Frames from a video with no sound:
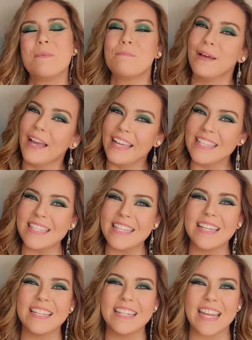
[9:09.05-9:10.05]
But
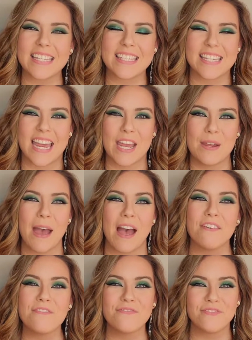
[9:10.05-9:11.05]
until next time,
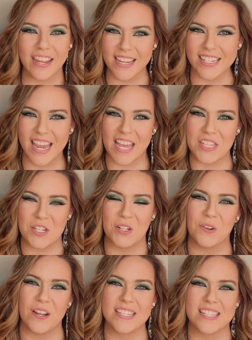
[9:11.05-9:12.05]
have a fantastic
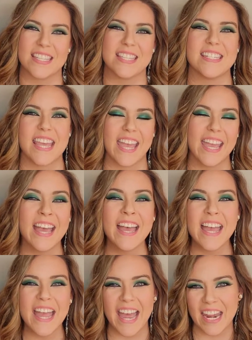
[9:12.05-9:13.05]
rest of the day
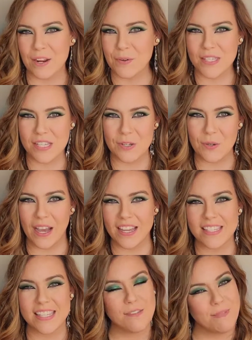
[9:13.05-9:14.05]
and I will see you
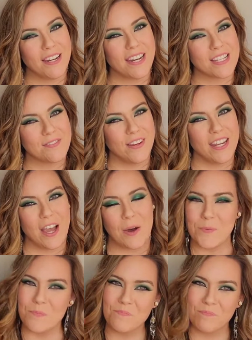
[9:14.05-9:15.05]
guys in my next video.
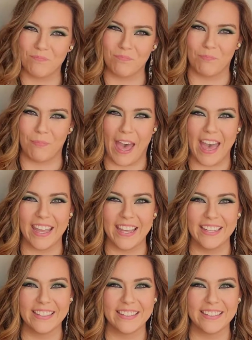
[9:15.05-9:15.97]
Bye.